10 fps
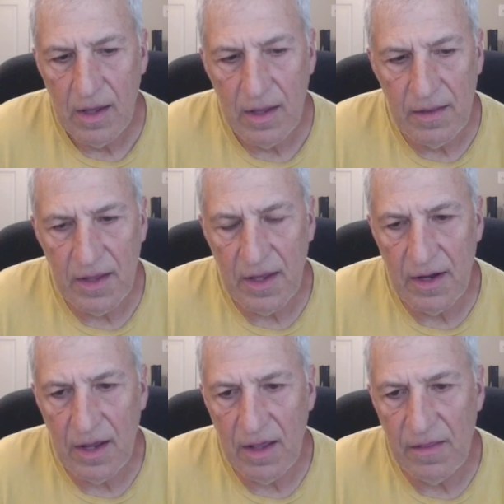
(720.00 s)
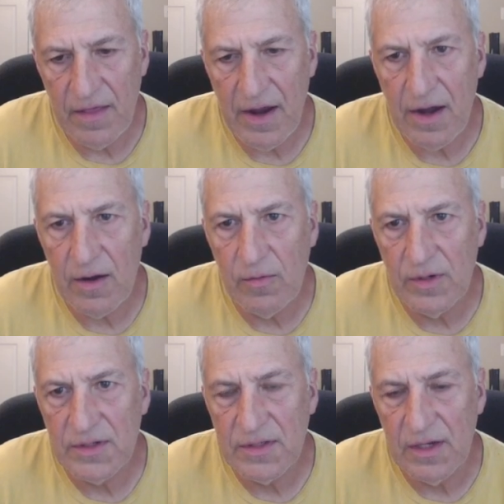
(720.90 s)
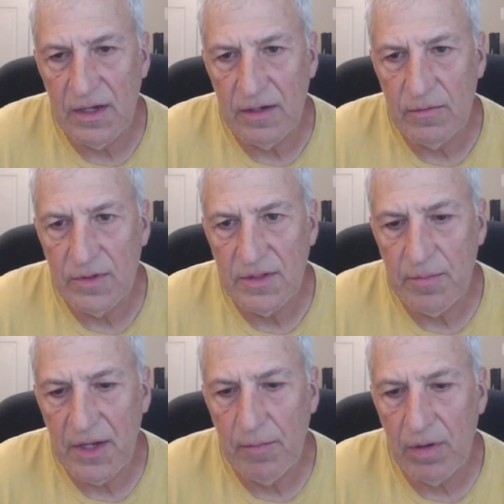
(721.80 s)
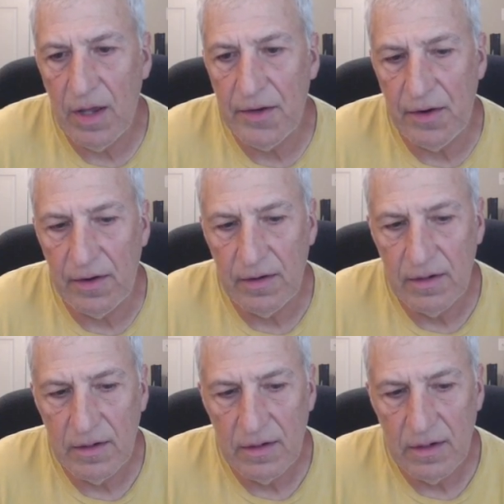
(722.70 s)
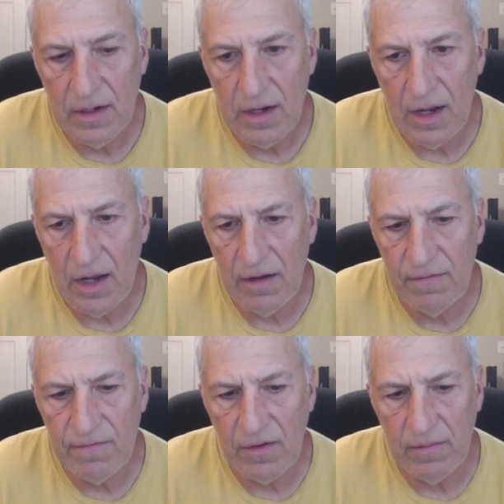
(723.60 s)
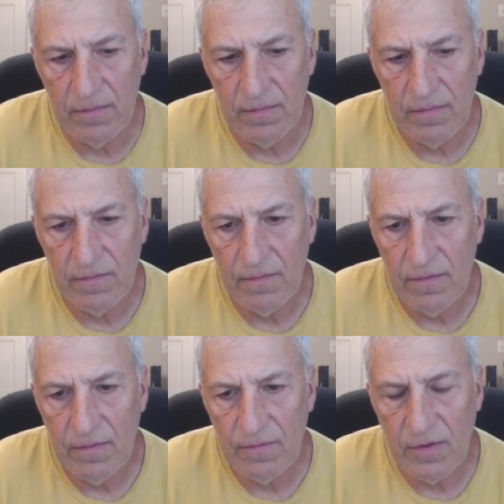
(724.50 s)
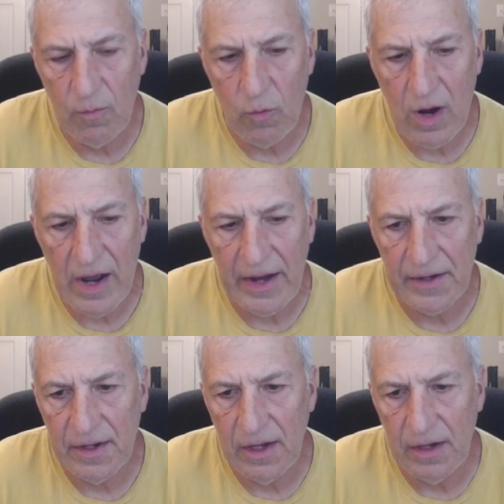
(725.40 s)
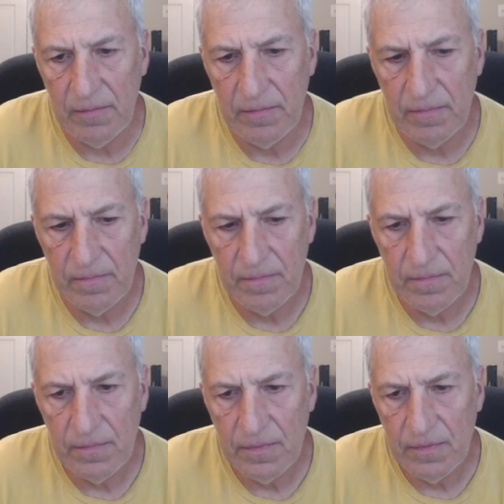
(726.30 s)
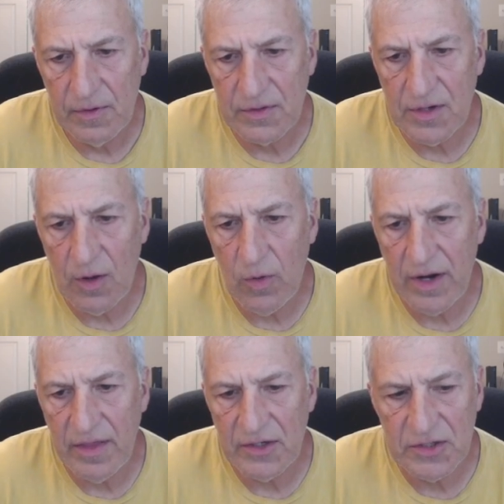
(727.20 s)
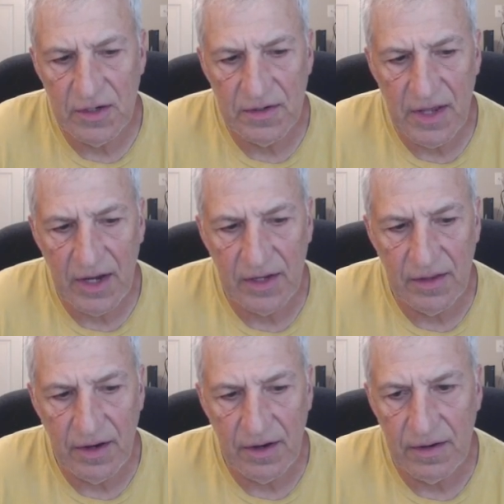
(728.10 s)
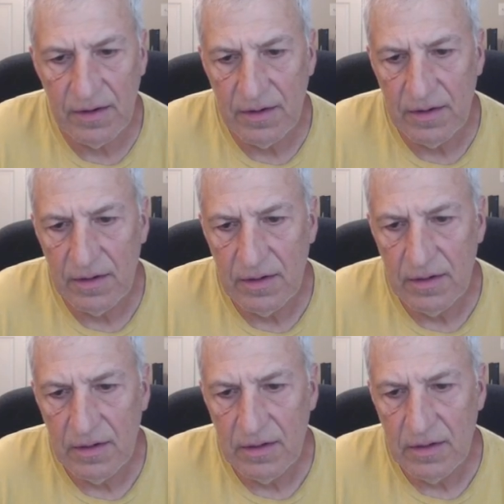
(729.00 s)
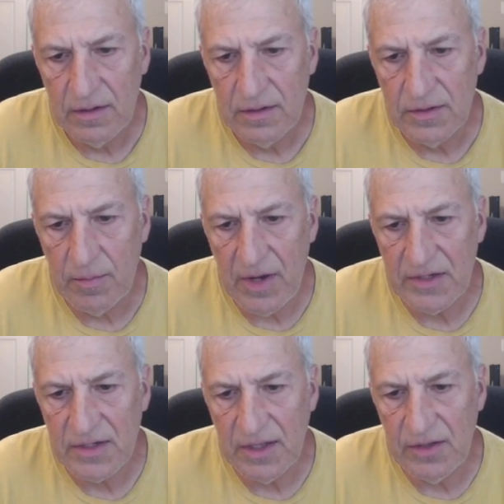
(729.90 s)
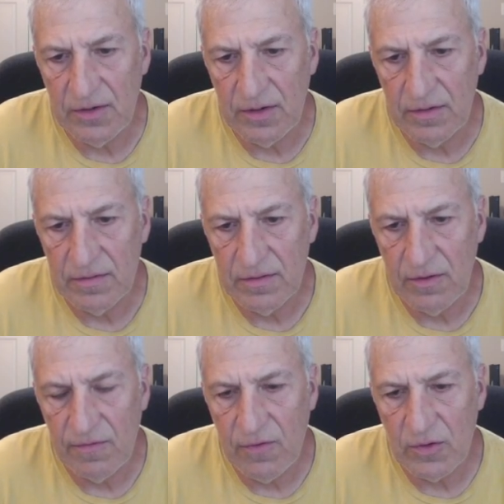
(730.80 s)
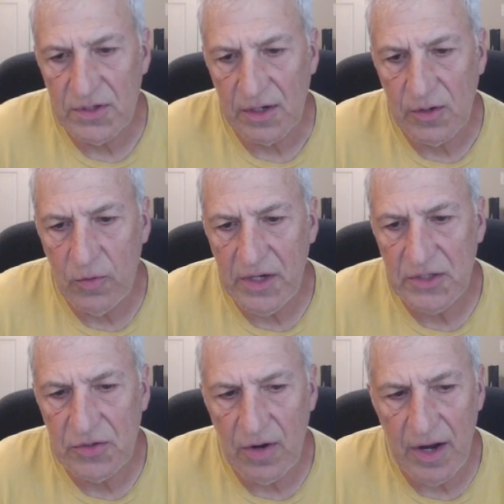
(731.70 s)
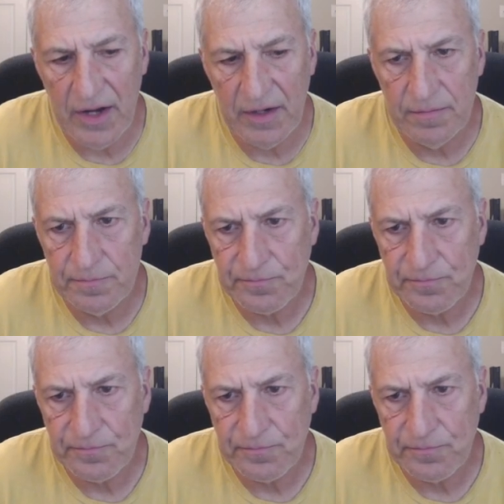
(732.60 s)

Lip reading: and then there was the big blunder from white. There's no way they should have taken there. So basically, they're forcing a queen trade,